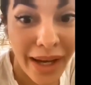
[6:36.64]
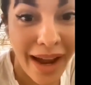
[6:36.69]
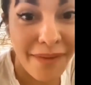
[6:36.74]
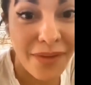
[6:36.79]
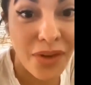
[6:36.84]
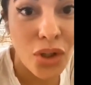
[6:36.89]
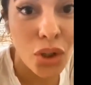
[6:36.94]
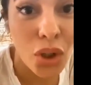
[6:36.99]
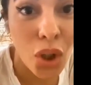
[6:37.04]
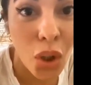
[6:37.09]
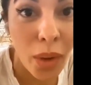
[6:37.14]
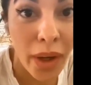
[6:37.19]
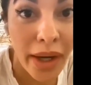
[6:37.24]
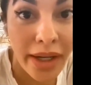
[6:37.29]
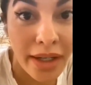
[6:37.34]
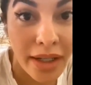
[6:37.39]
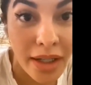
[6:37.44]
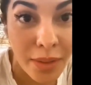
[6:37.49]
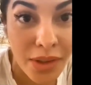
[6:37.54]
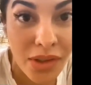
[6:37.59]
have but no listen,
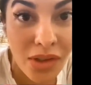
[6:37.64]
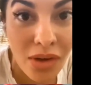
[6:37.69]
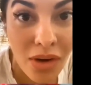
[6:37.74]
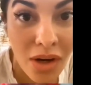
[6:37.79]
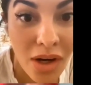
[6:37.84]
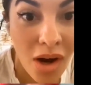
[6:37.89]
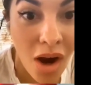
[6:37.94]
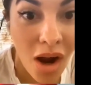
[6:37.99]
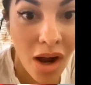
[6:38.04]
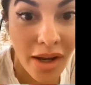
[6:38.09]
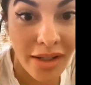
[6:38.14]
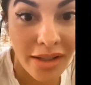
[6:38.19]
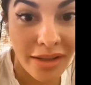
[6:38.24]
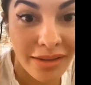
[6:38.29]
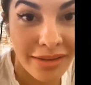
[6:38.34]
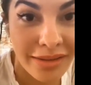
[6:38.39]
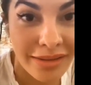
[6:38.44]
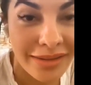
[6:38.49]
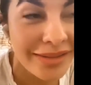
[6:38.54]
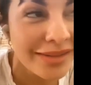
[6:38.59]
idea what's you, going on.
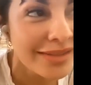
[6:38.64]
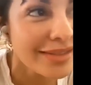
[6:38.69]
Did you